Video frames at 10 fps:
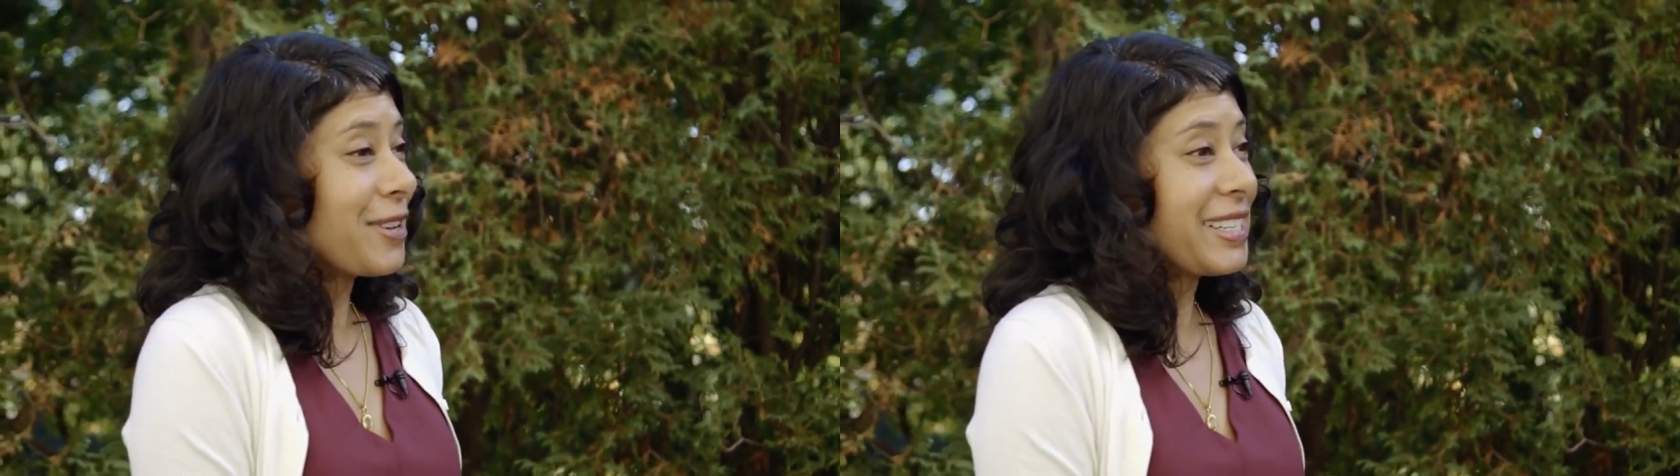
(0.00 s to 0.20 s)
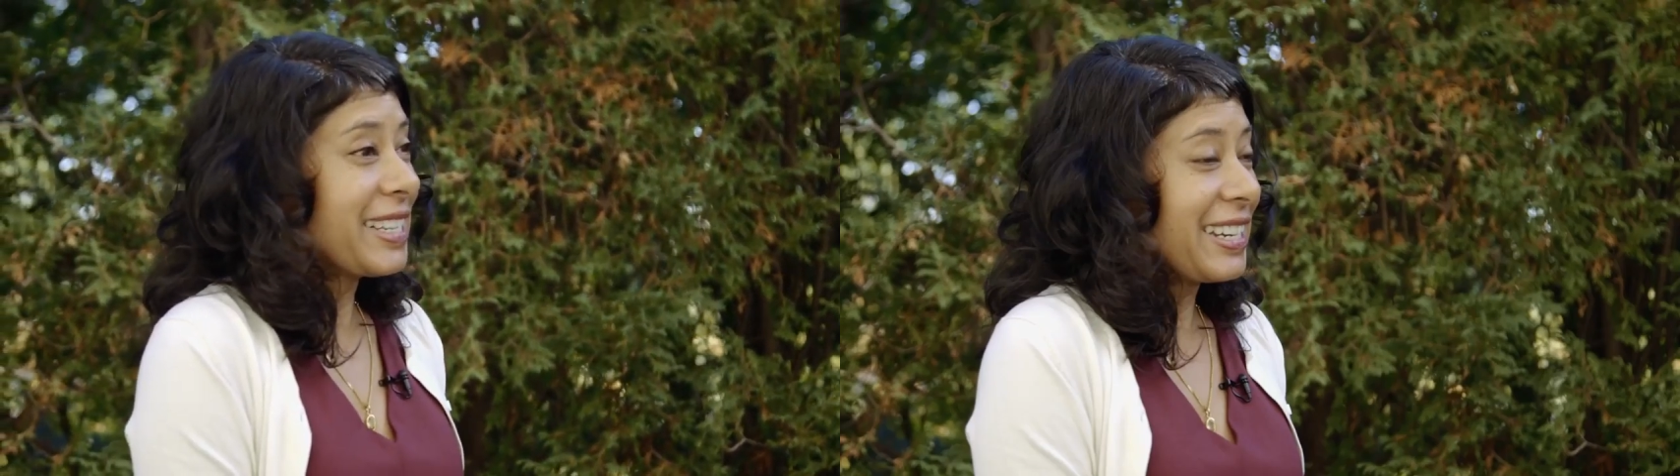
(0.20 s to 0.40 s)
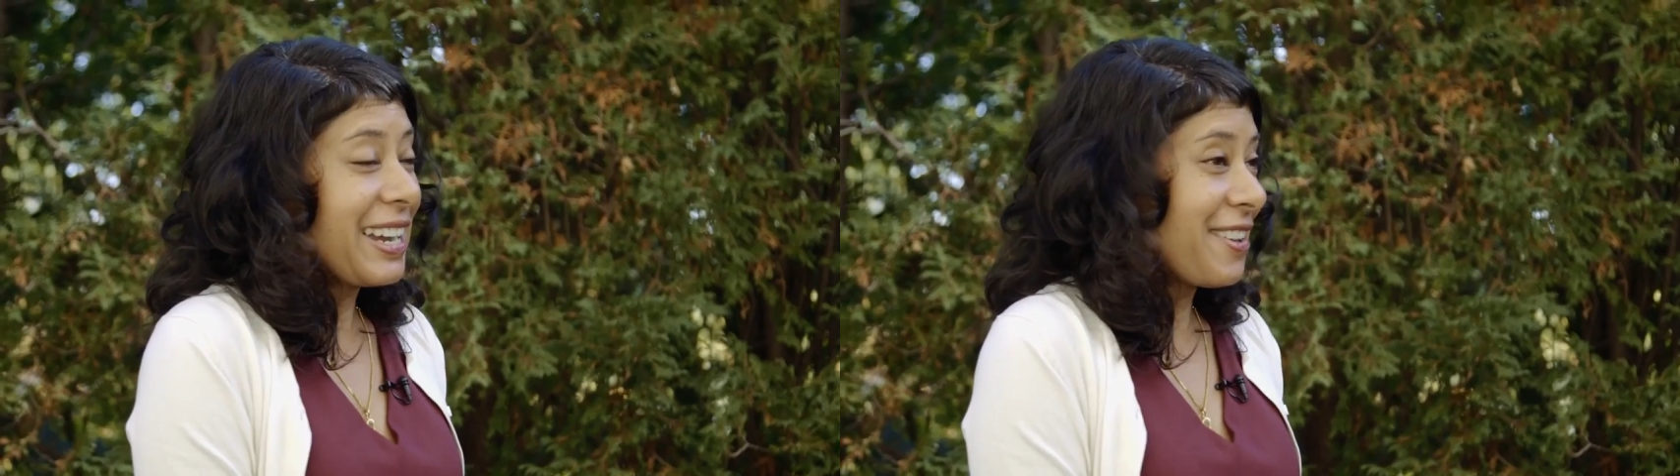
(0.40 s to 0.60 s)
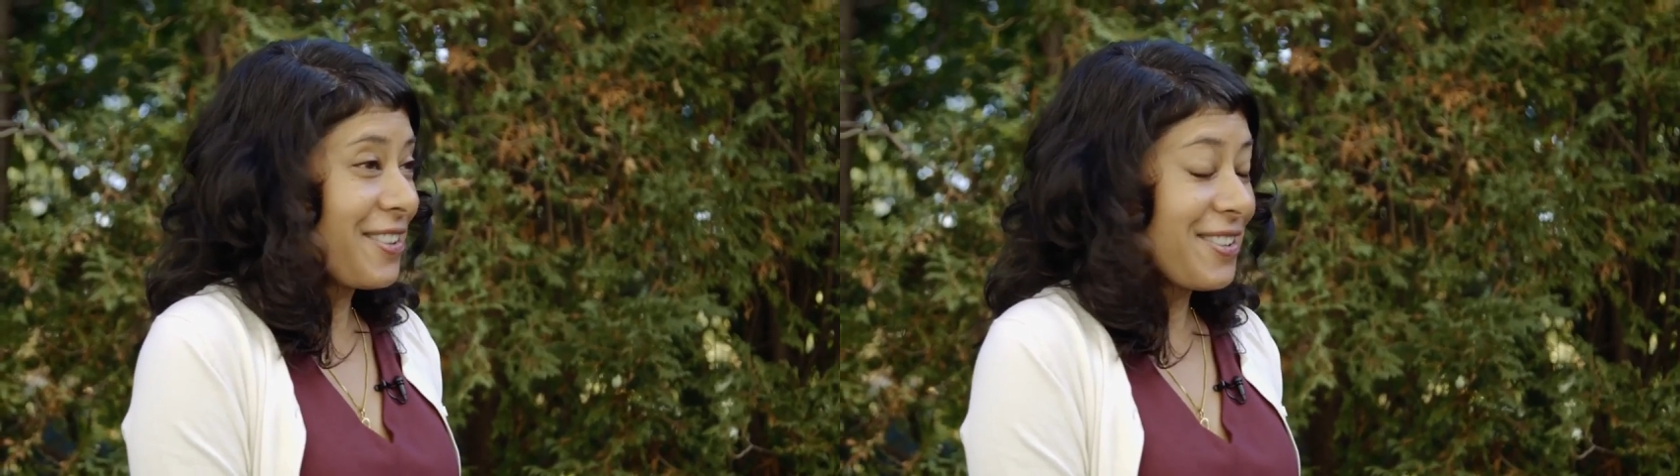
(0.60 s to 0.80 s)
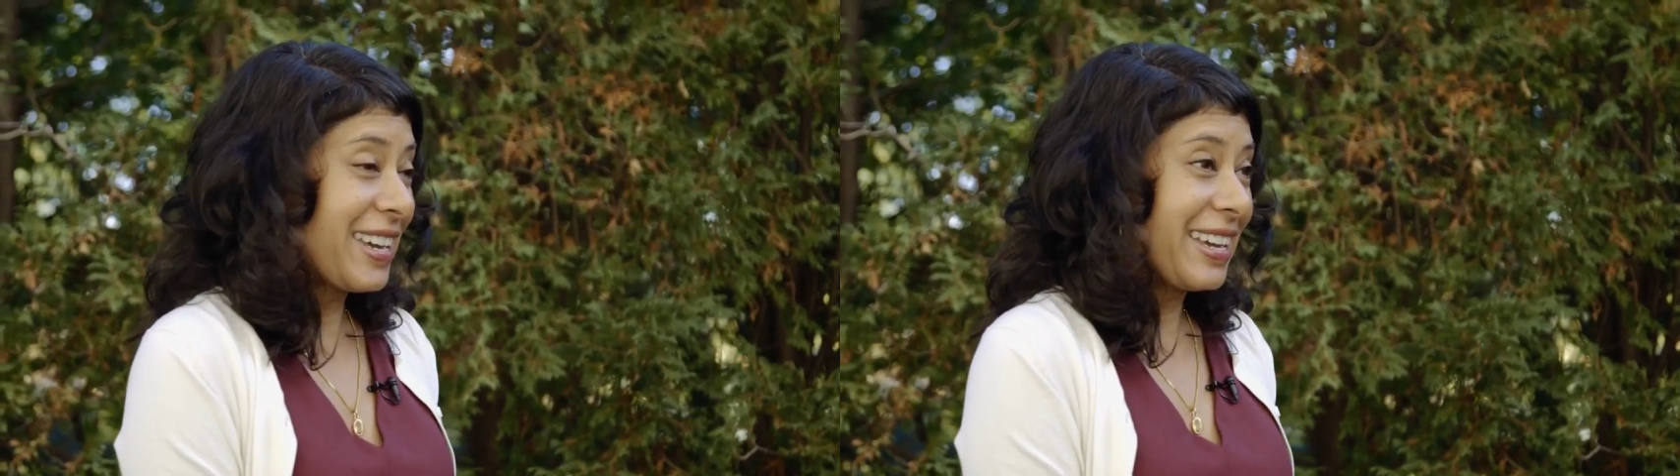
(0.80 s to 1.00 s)
reason
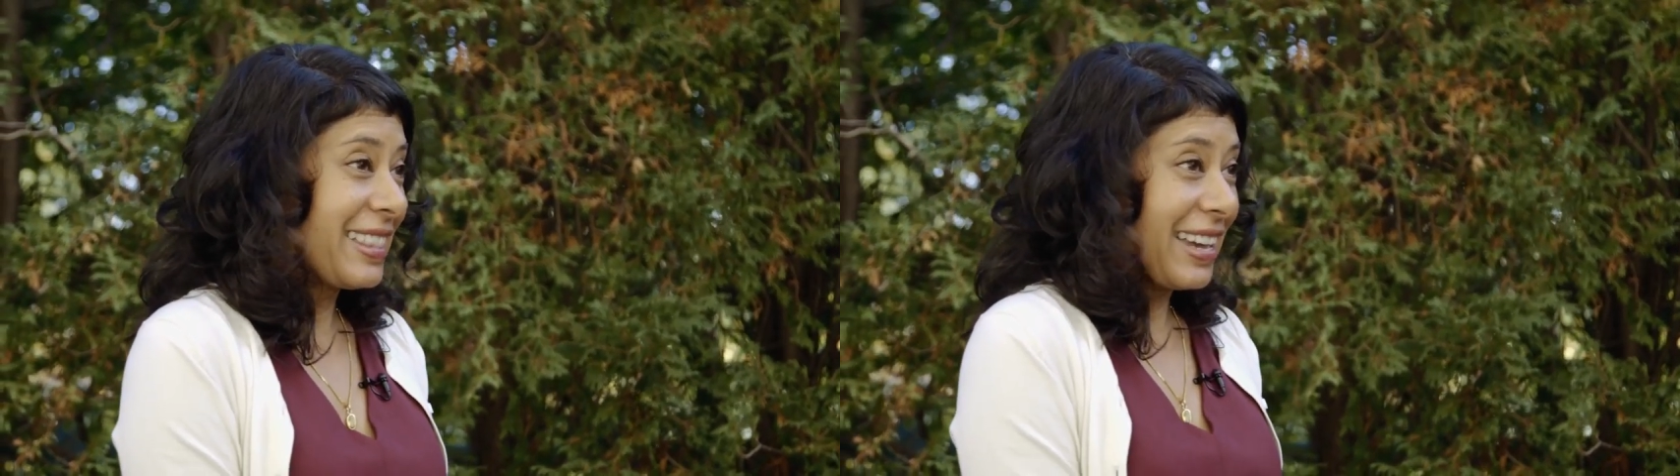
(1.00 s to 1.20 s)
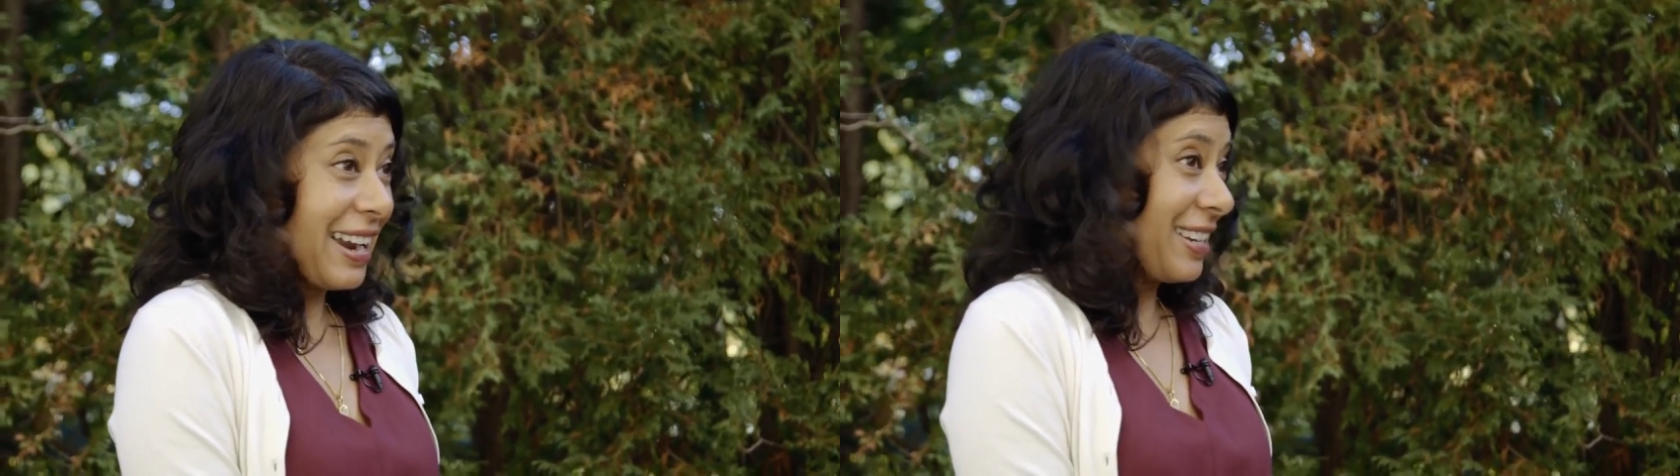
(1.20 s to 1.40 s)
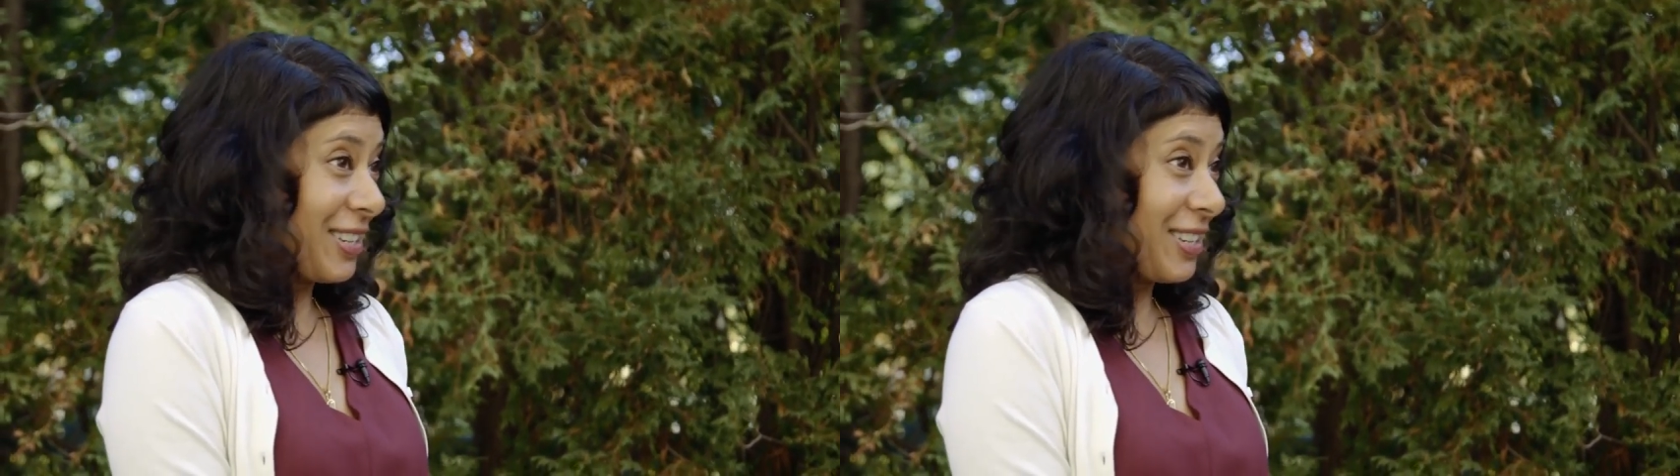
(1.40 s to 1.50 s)
other than that I